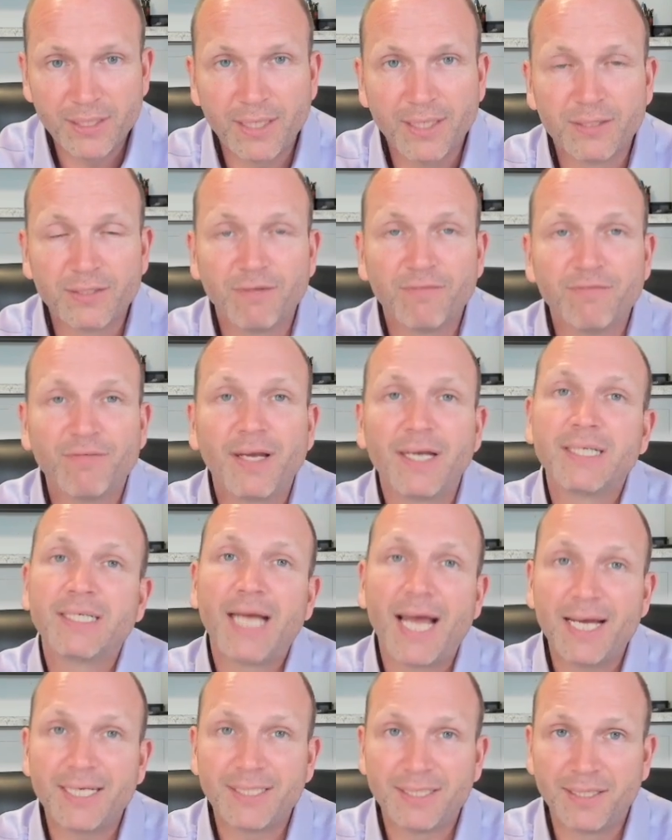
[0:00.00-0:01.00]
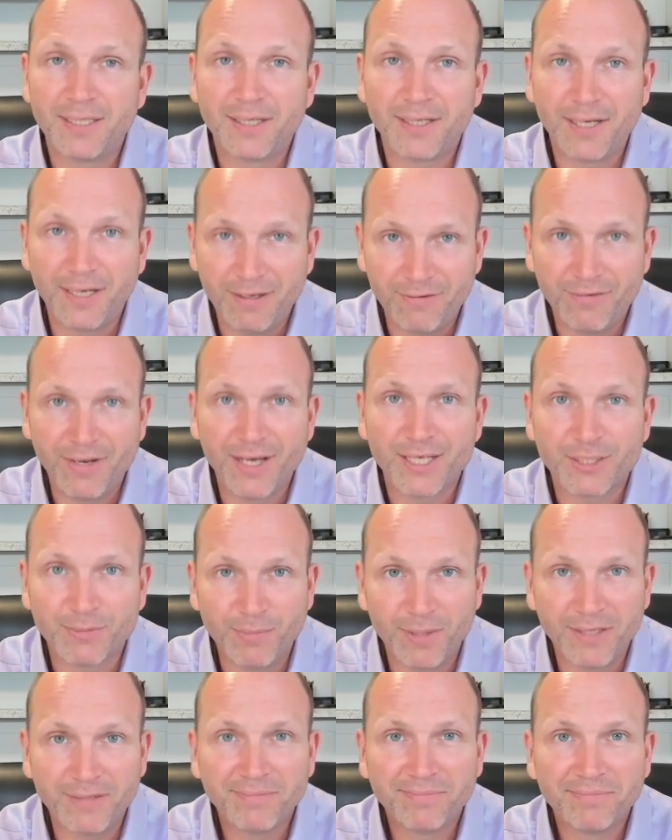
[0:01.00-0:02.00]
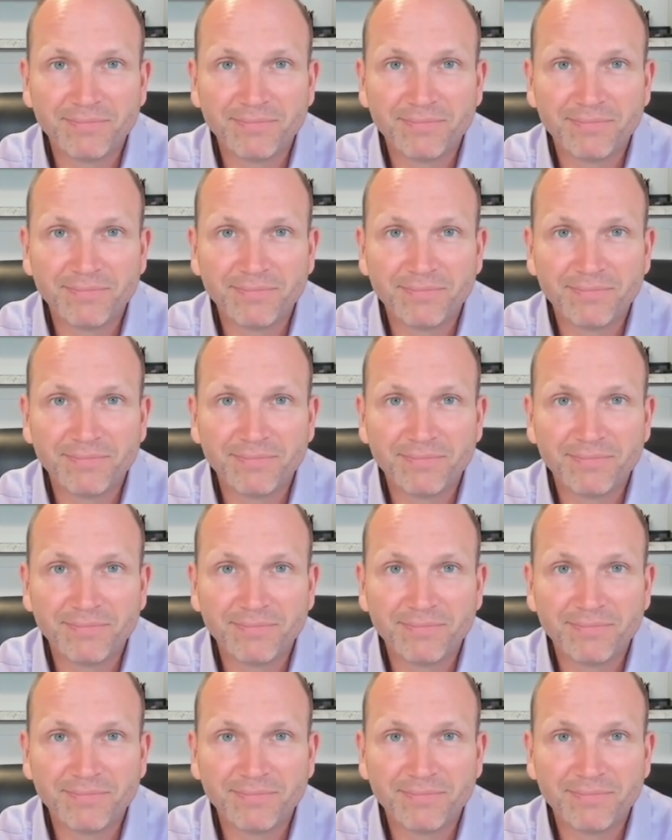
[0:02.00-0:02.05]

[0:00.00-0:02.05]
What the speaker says: is a fantastic investment.